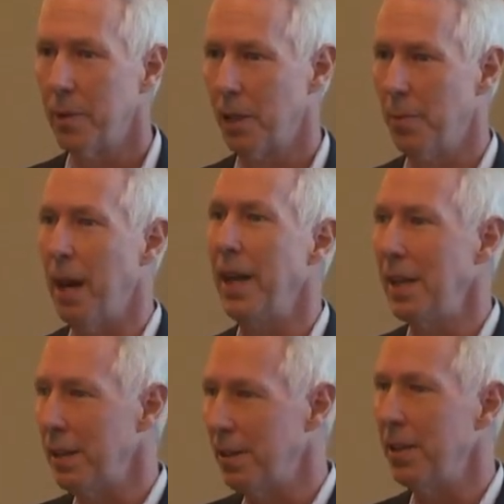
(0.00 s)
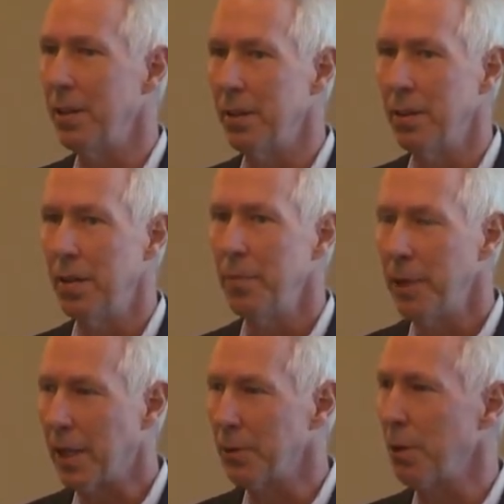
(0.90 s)
combining the two
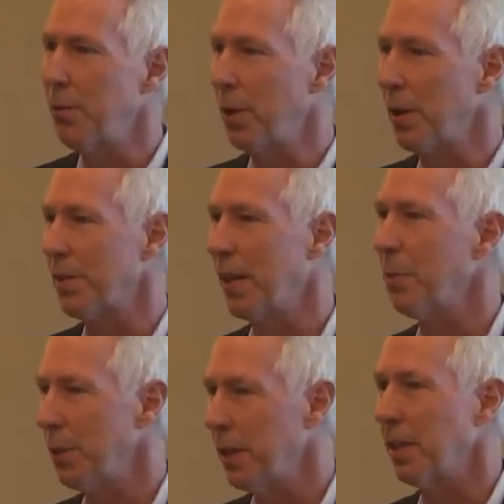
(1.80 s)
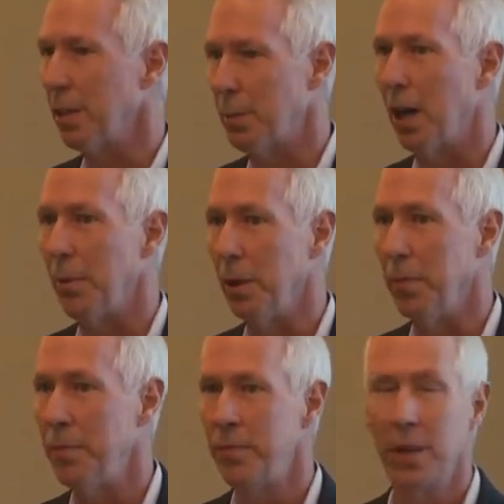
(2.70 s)
because we're focused on a particular problem.